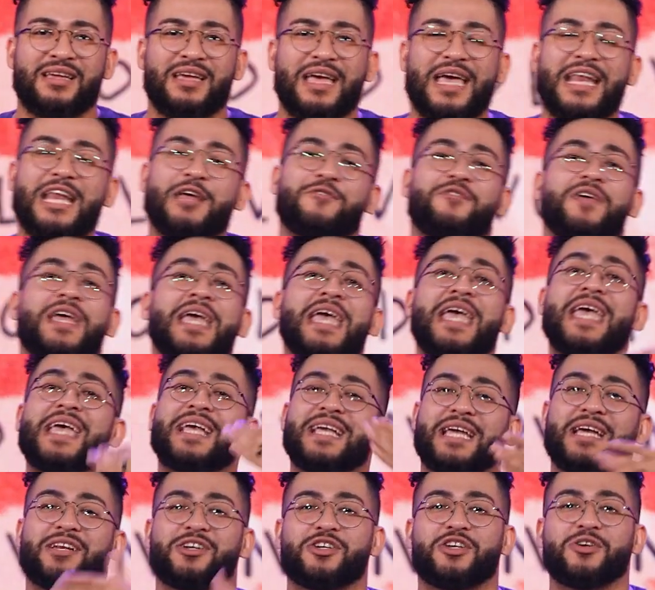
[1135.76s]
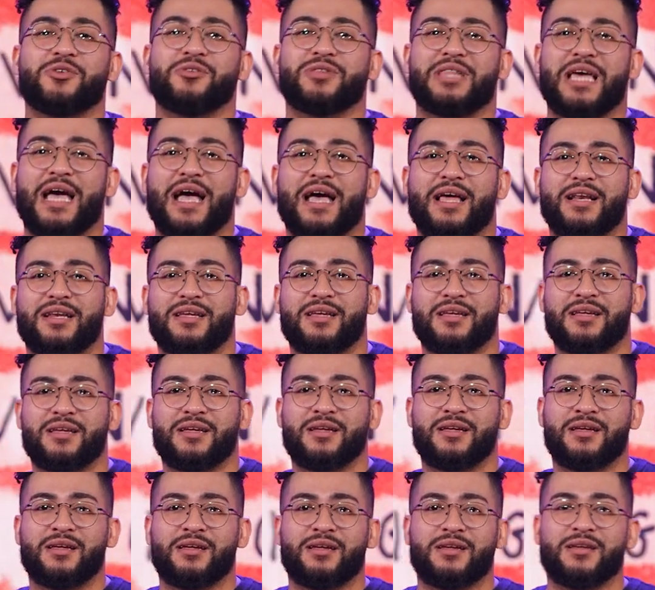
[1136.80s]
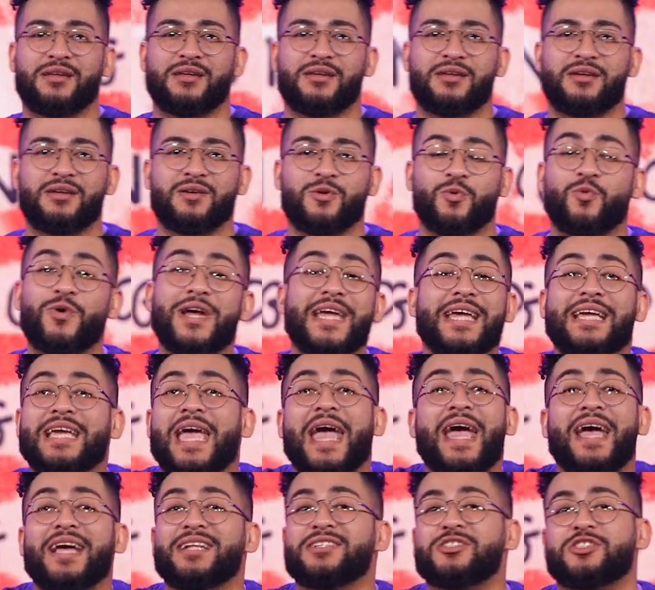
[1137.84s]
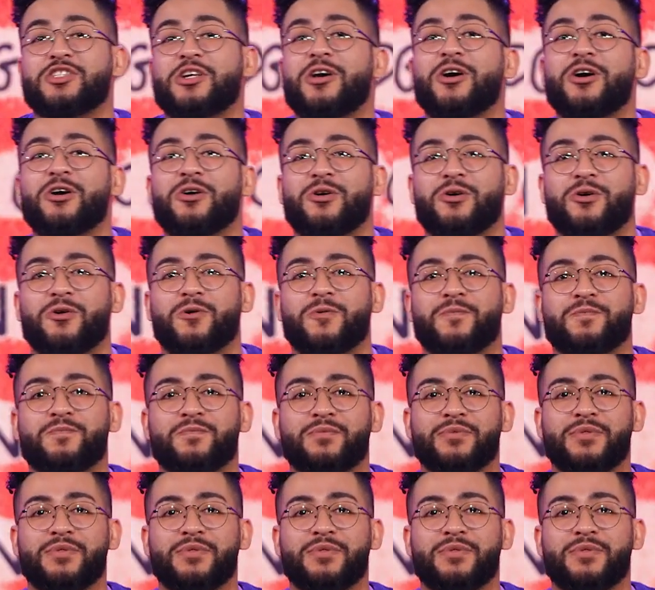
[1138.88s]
And if he can do that, we can too.